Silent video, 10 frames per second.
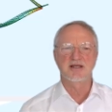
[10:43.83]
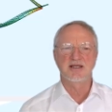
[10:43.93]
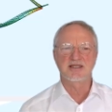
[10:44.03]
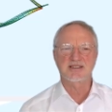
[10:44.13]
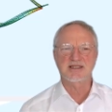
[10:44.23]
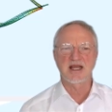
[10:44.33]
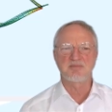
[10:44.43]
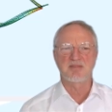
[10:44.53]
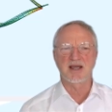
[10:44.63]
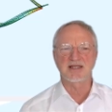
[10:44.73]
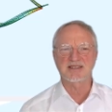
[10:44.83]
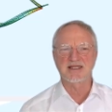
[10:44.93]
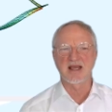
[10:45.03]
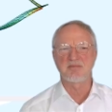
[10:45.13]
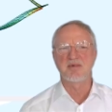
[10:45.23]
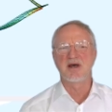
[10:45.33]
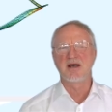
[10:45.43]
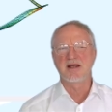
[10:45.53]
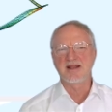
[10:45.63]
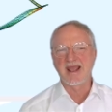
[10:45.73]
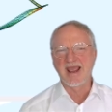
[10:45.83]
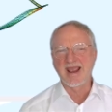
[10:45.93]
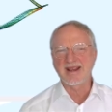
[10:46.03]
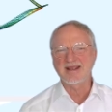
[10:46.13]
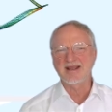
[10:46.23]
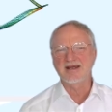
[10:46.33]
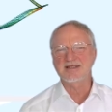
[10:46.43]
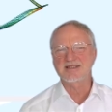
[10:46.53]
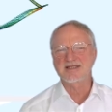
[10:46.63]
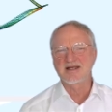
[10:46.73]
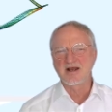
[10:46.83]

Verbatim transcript: step by step the hangers